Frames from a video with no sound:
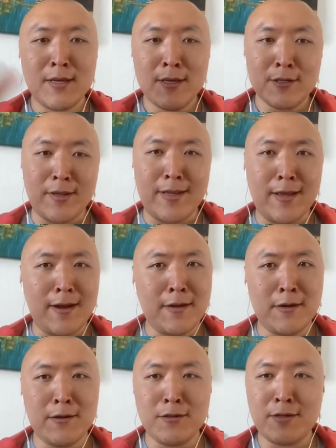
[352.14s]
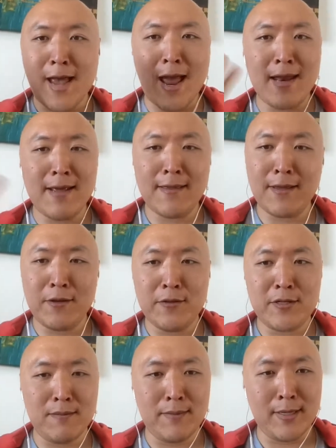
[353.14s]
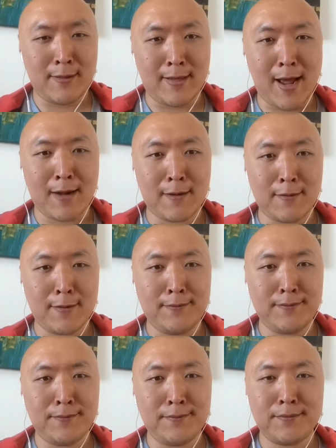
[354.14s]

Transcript: So the idea here is anything you submit to the hackathon,